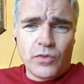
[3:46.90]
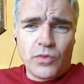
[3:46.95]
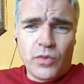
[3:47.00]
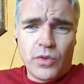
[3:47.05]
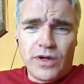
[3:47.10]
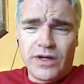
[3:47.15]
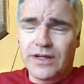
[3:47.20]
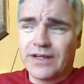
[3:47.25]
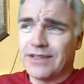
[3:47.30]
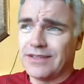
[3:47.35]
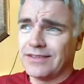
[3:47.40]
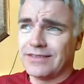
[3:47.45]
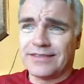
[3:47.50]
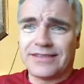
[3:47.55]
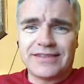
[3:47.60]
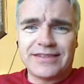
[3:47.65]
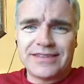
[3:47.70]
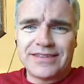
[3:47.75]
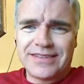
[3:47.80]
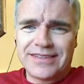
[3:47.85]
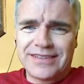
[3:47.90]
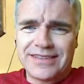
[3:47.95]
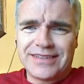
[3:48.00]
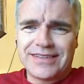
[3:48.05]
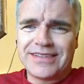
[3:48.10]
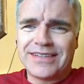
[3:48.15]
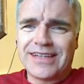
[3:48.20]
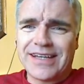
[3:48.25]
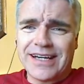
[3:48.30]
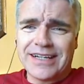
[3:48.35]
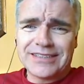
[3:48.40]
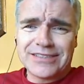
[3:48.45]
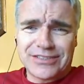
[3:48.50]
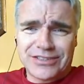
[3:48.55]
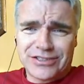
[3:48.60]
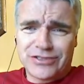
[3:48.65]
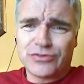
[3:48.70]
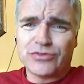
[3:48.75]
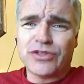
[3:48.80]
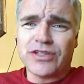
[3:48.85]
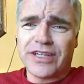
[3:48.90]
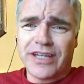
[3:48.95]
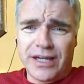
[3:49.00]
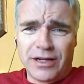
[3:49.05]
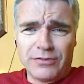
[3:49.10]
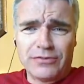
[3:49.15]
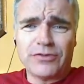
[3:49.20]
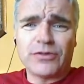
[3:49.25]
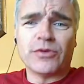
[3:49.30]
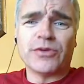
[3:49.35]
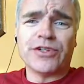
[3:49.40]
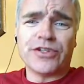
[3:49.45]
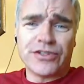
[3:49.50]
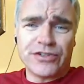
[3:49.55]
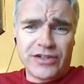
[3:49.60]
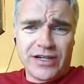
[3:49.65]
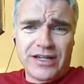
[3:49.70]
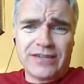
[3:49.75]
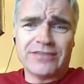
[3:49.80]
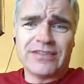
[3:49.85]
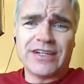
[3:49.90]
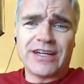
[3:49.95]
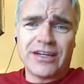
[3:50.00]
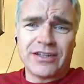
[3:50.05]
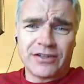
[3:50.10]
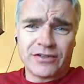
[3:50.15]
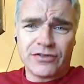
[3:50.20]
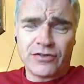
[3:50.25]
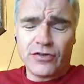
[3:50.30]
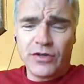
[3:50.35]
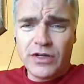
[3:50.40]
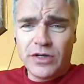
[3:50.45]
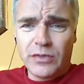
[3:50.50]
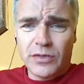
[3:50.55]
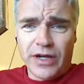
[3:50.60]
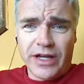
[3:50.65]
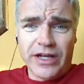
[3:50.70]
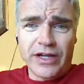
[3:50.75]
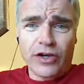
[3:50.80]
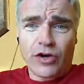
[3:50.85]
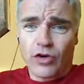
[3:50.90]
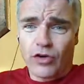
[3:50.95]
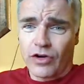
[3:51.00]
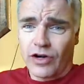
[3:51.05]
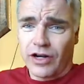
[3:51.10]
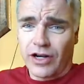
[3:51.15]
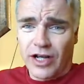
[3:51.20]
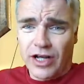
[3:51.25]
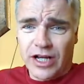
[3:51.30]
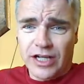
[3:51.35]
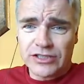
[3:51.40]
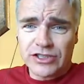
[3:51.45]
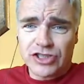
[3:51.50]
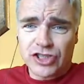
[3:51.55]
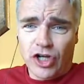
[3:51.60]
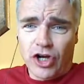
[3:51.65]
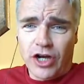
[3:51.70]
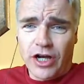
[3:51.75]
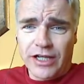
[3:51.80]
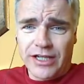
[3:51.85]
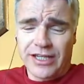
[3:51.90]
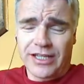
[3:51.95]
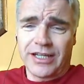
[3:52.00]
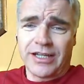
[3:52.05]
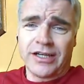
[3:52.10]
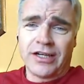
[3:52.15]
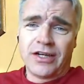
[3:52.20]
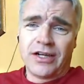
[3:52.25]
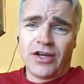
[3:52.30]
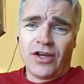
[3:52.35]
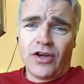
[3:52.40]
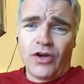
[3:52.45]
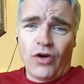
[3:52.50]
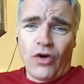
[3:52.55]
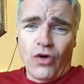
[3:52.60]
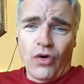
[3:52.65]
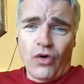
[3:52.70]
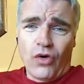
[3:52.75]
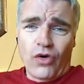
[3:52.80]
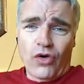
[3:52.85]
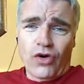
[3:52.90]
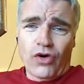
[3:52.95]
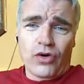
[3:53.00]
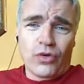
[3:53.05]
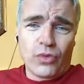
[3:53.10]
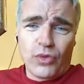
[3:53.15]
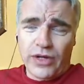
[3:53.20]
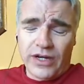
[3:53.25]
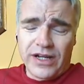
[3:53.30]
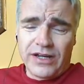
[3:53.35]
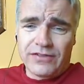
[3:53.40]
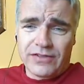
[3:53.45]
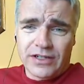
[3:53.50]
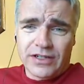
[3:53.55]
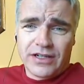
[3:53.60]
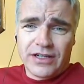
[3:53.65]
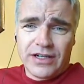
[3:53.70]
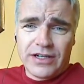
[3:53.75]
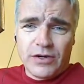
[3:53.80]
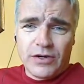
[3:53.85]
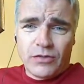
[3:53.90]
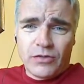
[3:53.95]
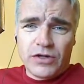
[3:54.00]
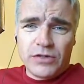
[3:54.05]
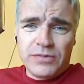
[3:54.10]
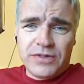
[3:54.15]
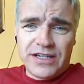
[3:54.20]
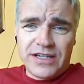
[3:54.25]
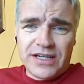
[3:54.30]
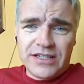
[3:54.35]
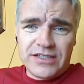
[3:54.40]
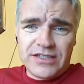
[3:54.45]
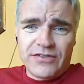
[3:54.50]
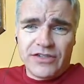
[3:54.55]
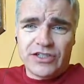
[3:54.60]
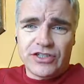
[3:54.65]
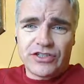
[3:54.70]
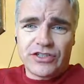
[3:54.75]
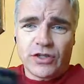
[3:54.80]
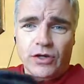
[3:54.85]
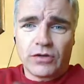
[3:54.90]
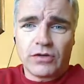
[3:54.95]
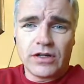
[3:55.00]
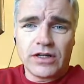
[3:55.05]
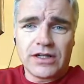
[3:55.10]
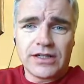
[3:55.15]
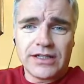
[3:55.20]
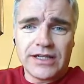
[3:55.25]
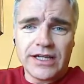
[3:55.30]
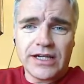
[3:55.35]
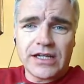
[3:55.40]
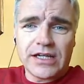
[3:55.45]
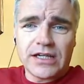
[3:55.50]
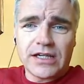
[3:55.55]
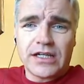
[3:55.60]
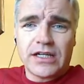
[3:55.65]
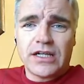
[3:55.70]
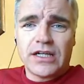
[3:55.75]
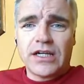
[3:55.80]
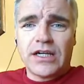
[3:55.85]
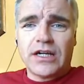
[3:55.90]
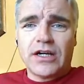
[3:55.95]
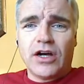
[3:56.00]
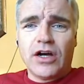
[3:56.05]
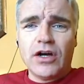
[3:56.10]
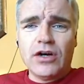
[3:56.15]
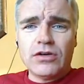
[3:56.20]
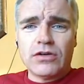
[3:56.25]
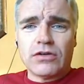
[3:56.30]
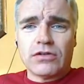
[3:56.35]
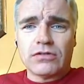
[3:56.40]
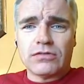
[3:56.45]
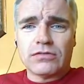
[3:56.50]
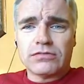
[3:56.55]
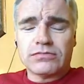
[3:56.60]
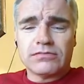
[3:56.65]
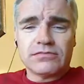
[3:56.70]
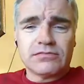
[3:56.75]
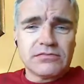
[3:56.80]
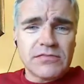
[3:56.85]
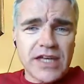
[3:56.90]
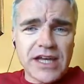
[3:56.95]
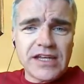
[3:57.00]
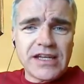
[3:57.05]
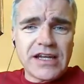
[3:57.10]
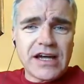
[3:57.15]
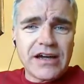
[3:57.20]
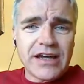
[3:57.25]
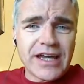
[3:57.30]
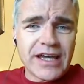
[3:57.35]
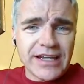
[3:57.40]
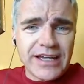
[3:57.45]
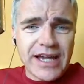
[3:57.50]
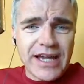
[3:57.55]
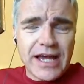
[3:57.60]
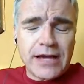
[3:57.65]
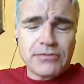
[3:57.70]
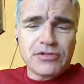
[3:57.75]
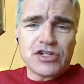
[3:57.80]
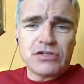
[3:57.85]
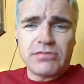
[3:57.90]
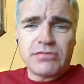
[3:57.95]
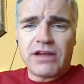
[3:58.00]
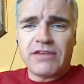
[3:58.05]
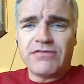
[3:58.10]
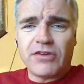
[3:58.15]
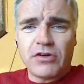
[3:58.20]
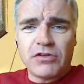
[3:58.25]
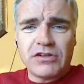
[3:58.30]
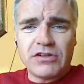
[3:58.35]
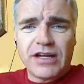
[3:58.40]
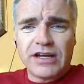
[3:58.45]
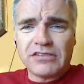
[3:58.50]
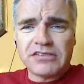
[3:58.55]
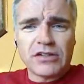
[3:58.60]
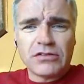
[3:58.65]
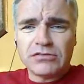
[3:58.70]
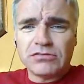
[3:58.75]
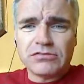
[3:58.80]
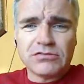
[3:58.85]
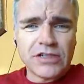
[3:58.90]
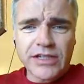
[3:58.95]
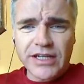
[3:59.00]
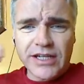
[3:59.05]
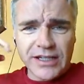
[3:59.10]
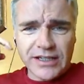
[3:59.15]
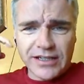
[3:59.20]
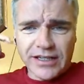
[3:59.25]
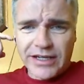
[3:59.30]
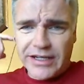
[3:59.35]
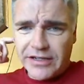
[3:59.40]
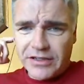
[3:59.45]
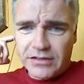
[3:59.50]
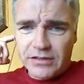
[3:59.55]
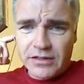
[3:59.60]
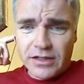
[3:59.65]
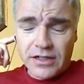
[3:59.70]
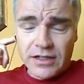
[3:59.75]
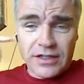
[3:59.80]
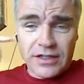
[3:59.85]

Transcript: Well, that's really helpful when you're driving down the freeway or jogging or whatever. Wouldn't it be nice if you just go, click, oh, okay, now I got it captured in my phone, I'll go look at it later.